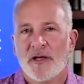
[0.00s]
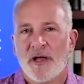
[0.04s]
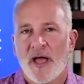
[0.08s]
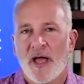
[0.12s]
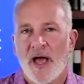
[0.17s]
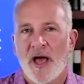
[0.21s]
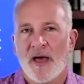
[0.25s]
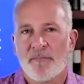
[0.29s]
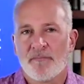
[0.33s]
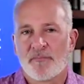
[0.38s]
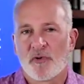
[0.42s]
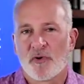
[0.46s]

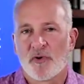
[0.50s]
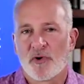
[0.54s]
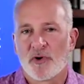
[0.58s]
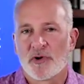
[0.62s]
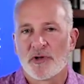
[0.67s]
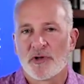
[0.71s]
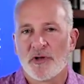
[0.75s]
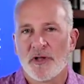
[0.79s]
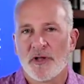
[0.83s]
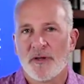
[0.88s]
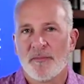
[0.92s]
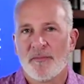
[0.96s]
at
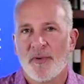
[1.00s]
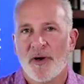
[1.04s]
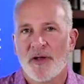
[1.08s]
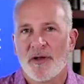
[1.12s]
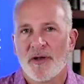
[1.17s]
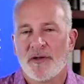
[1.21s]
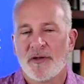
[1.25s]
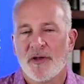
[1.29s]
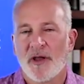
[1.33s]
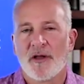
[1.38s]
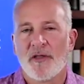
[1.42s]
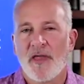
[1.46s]
Berkeley,
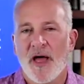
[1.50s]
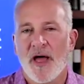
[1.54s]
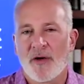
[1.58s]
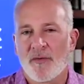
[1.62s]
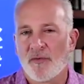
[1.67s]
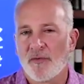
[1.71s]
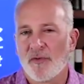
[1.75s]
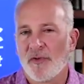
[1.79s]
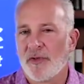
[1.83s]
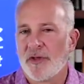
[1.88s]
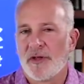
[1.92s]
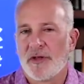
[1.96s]
but none of that
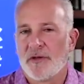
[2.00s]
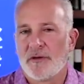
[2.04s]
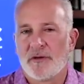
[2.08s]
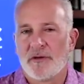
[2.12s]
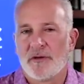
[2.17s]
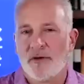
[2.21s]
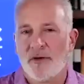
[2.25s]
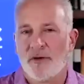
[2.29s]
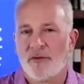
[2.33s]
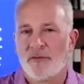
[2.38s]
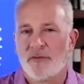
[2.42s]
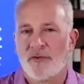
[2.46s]
really,
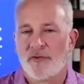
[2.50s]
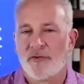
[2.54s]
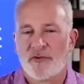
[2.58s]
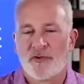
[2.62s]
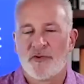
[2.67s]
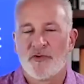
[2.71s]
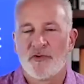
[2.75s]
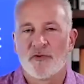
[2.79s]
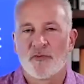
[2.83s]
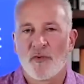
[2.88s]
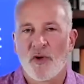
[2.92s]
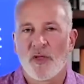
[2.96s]
you know, was
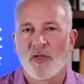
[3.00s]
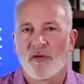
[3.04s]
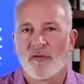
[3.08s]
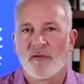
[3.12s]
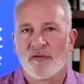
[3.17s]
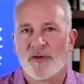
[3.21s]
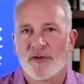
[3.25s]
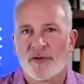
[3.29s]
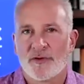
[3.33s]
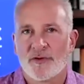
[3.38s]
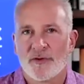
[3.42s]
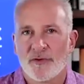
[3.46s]
too
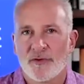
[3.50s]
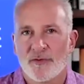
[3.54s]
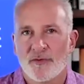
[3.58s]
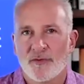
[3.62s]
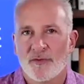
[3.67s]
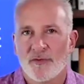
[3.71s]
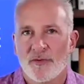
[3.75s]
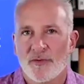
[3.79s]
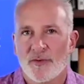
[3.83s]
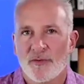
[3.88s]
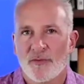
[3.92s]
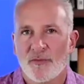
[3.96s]
relevant
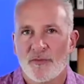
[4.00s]
to,